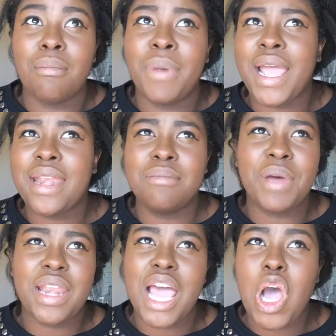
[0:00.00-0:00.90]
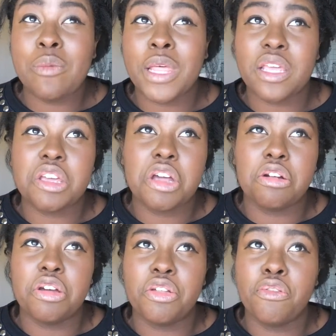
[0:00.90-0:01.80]
By now, I'm like, I don't
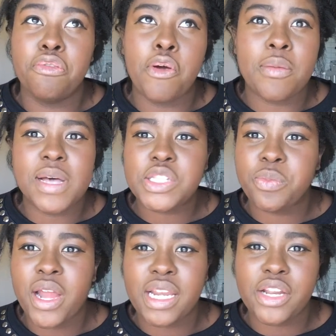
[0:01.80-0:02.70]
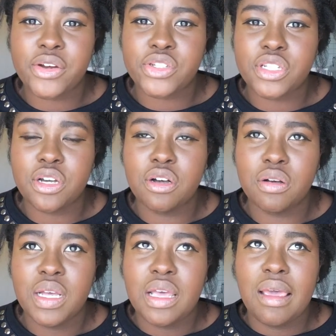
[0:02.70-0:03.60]
know, 4 months pregnant or
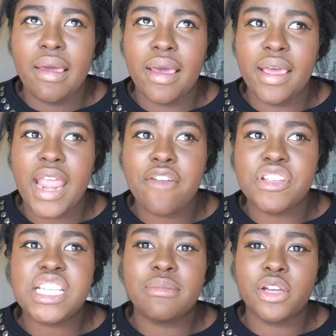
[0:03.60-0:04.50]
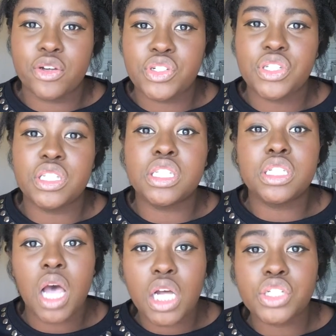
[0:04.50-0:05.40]
so. And every time I go to the
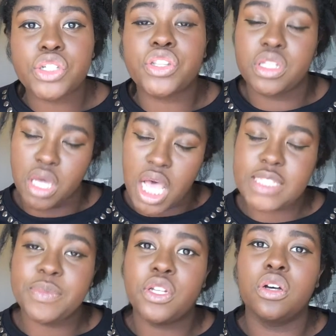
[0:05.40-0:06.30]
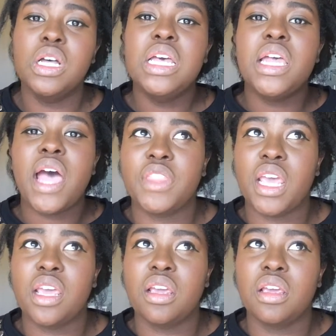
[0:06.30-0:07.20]
doctor, the hospital,
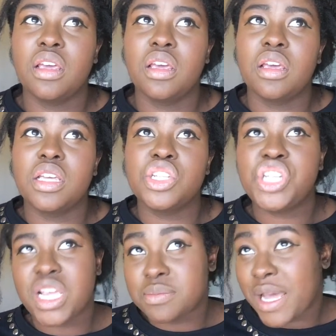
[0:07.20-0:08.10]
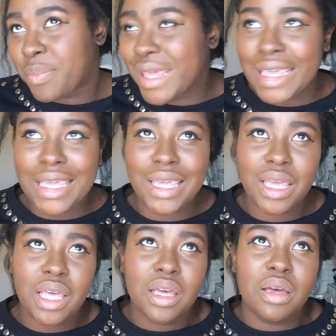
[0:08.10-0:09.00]
they checked my
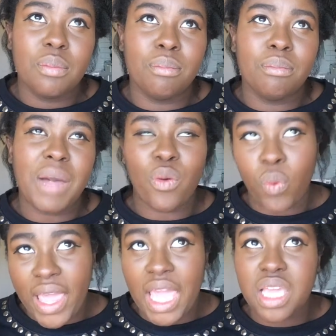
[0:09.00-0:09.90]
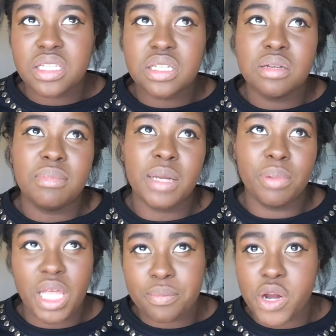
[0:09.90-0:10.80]
pee, my weight, my
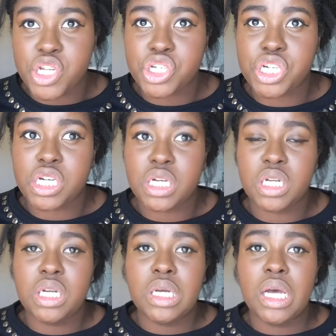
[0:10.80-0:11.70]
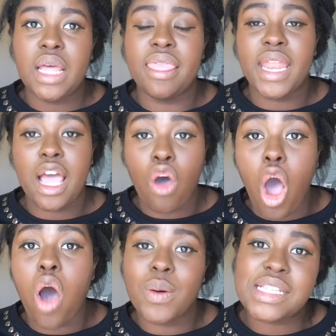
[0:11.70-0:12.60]
blood pressure, and then I'll
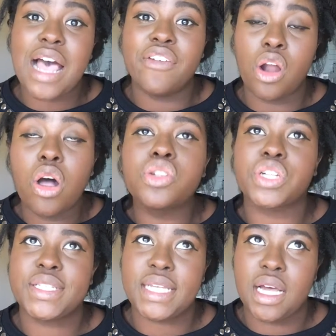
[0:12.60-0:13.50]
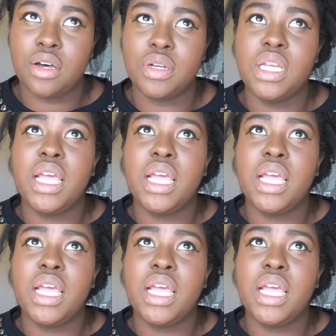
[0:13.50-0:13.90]
always have an ultrasound,